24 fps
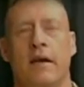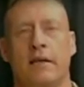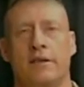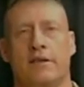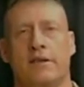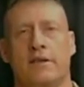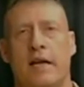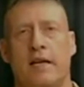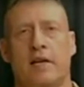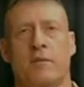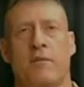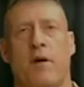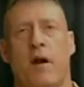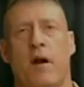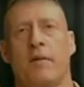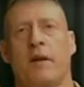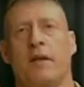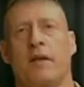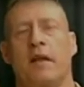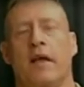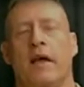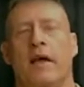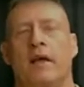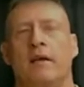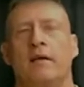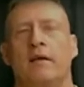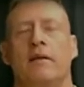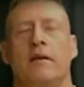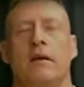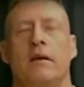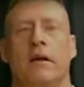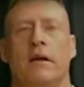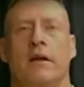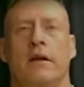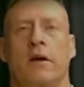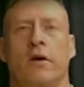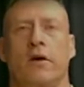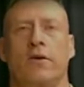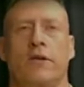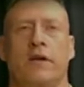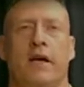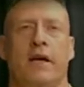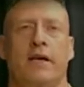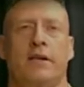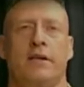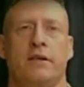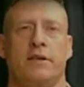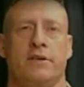and State Department-led
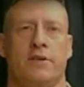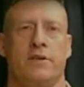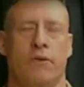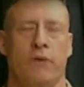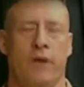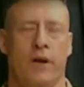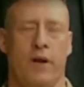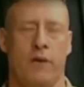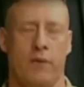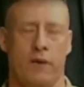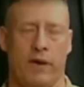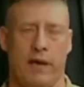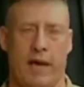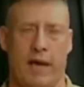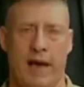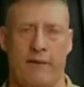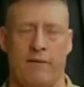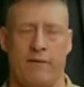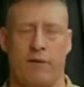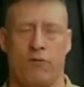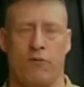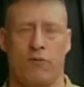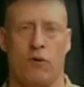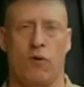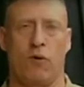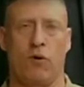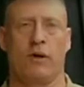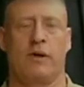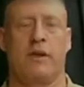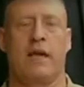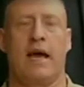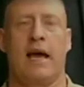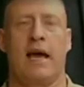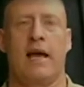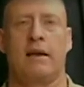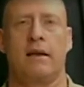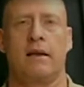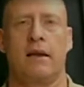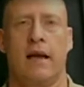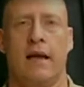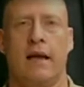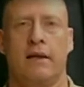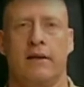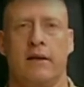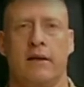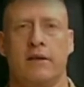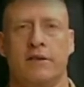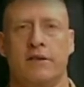negotiation, so we don't really have a role in that
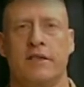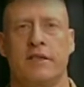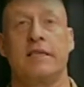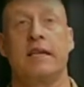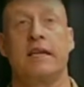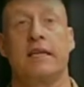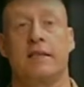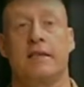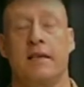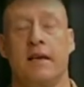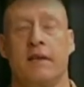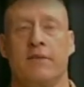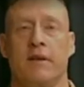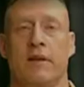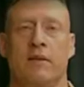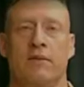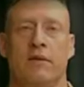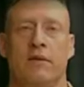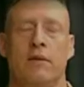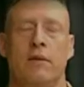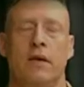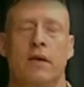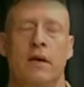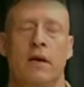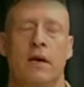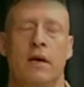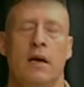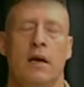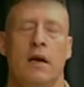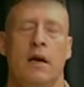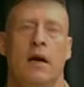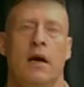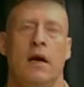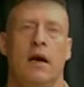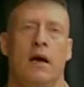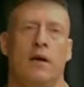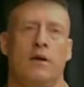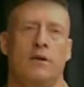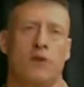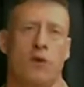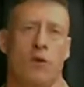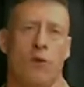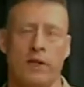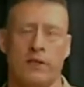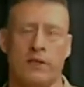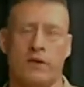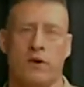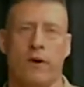at the CJTF level. So
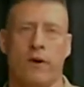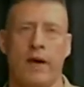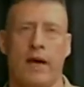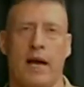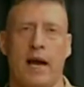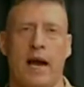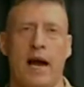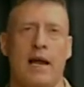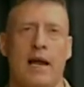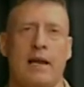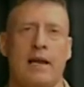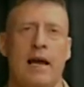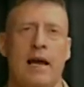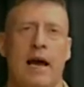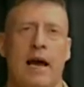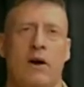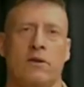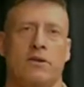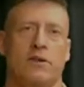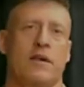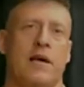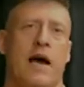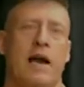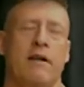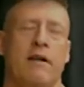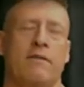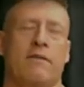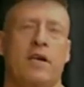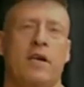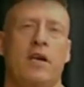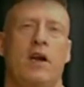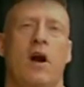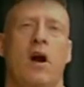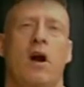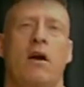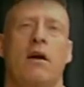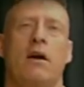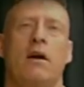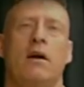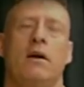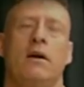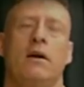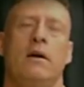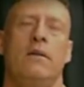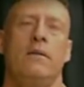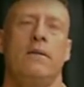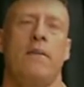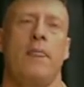what's going on outside of Kiara
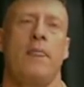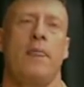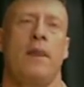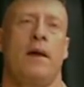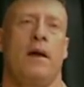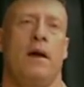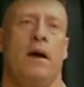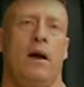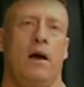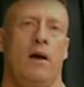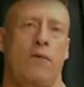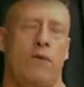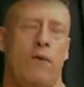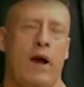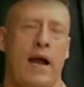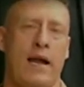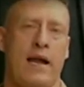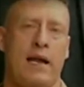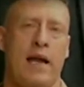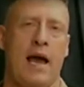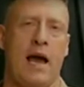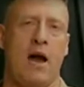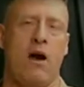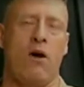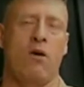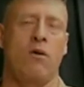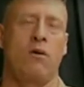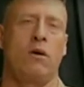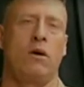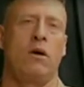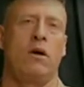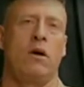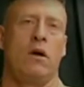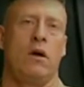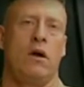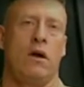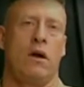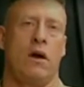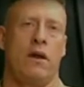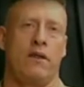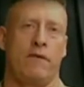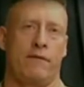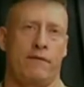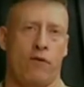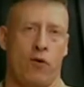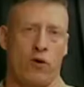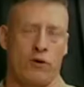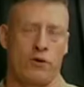right now? The
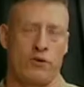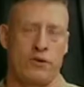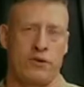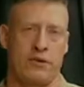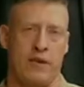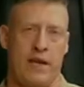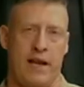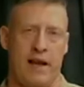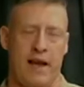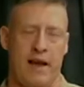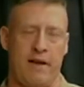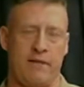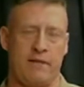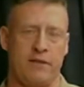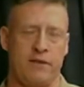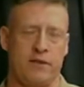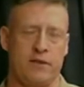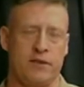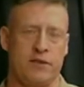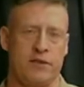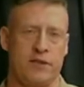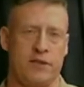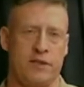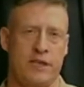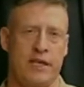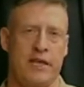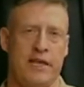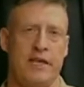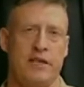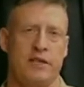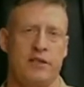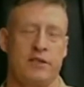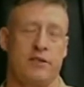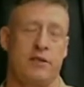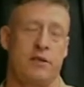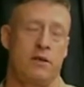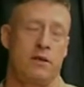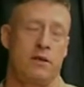forces that have seized